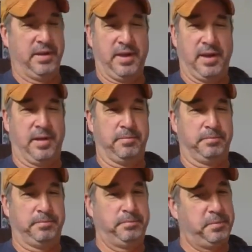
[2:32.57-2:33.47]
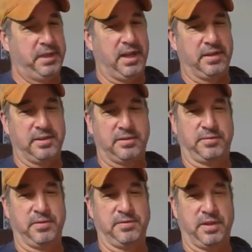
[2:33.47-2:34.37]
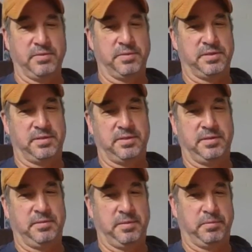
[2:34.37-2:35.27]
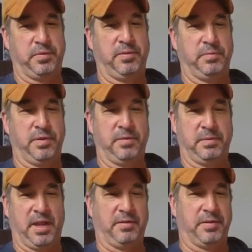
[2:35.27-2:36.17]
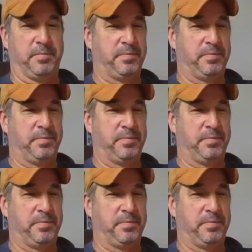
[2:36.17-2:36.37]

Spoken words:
But yeah, just fruits and vegetables improve mood and behavior.